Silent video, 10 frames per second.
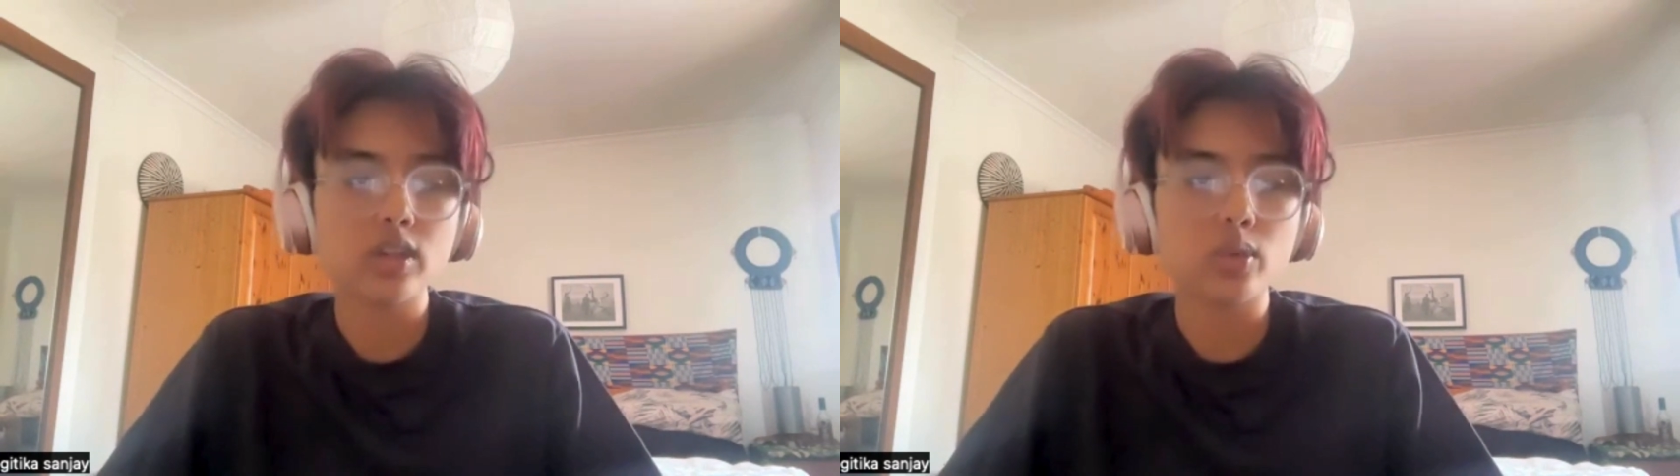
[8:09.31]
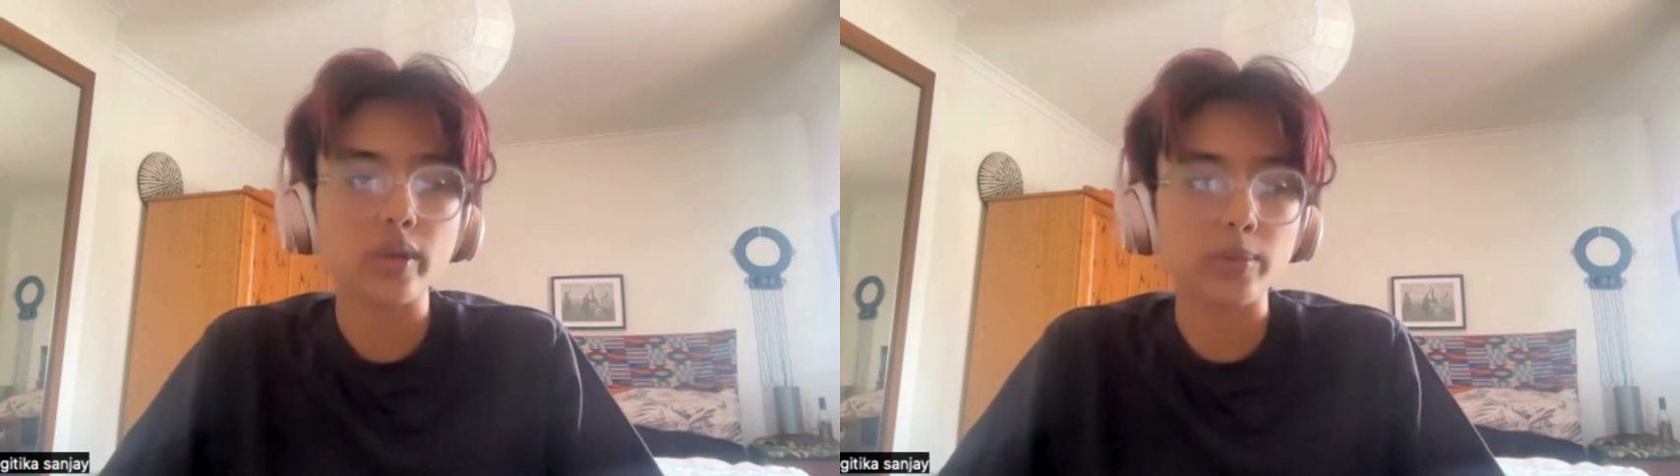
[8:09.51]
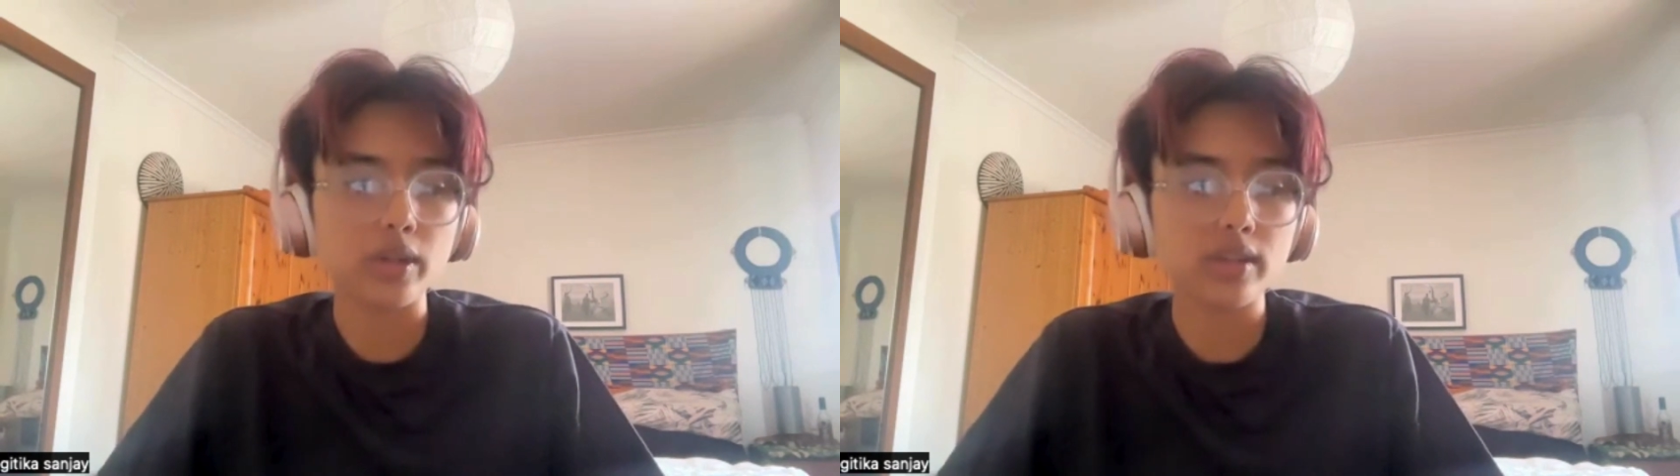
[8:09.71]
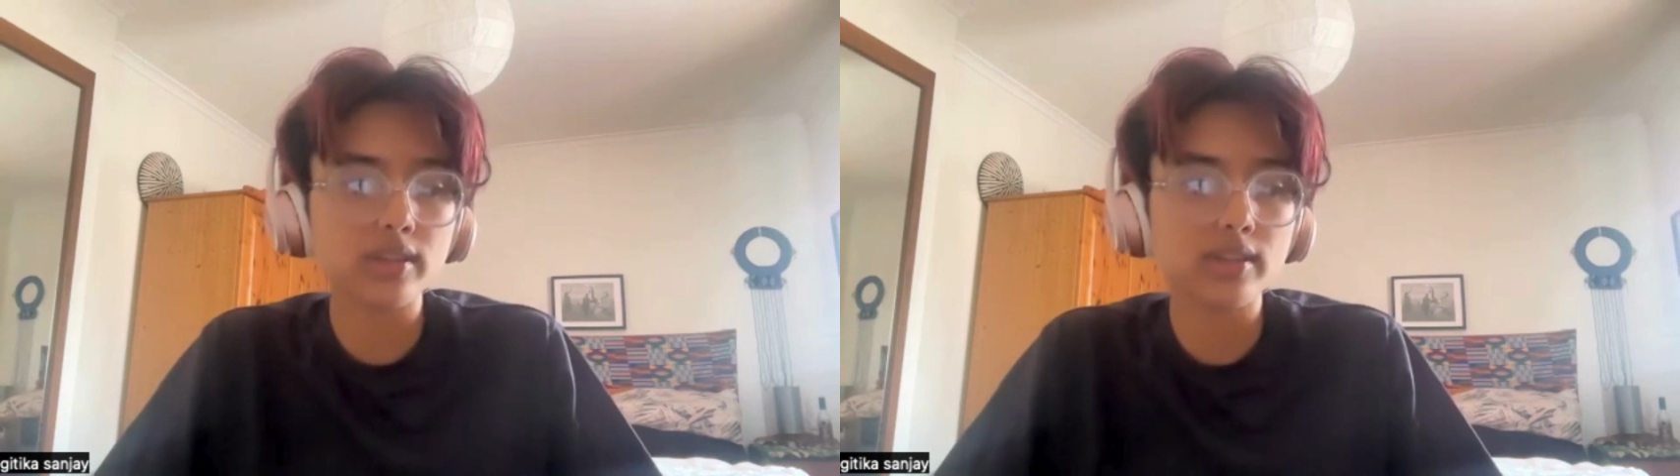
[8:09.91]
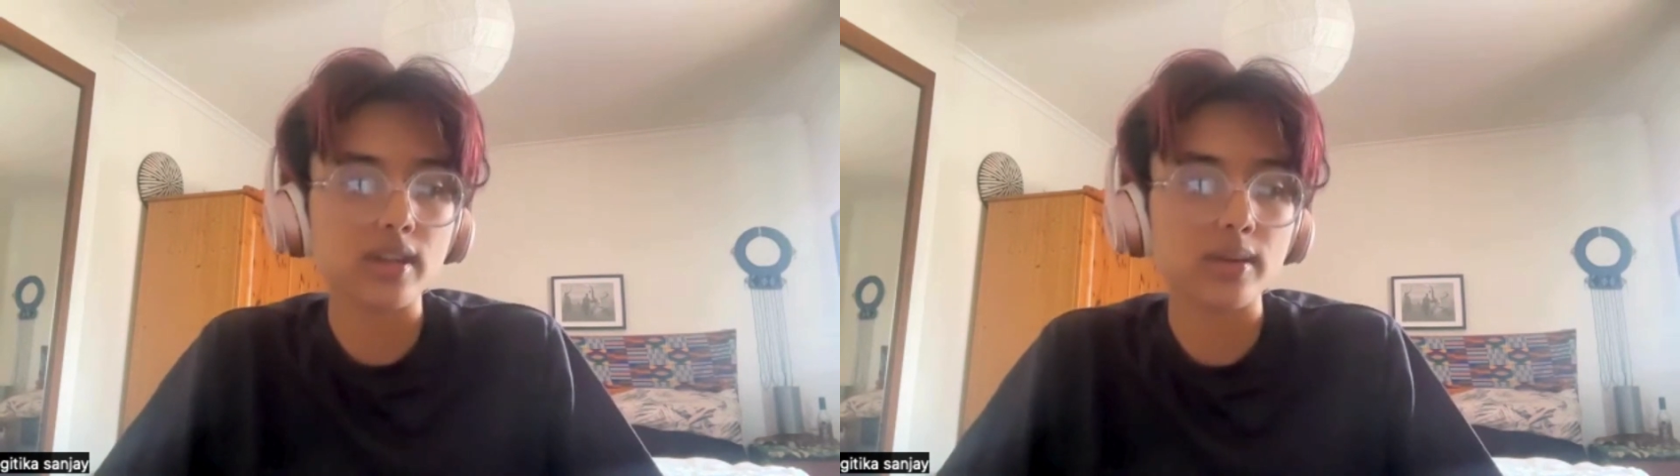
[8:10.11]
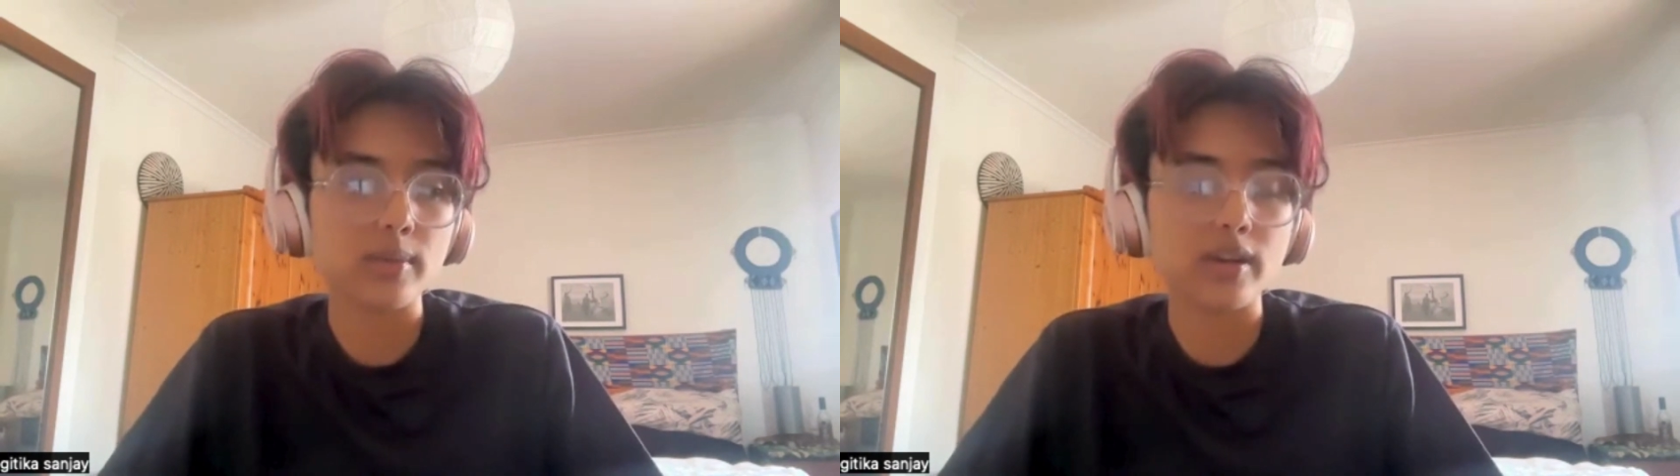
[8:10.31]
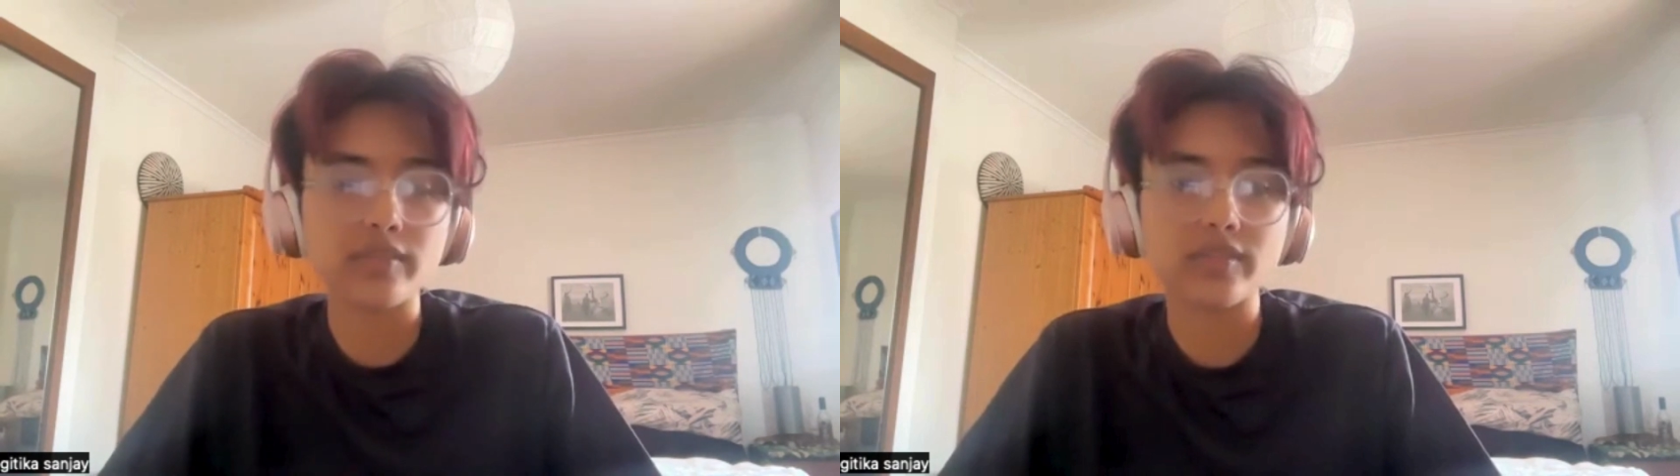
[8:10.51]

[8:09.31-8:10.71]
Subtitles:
queer books of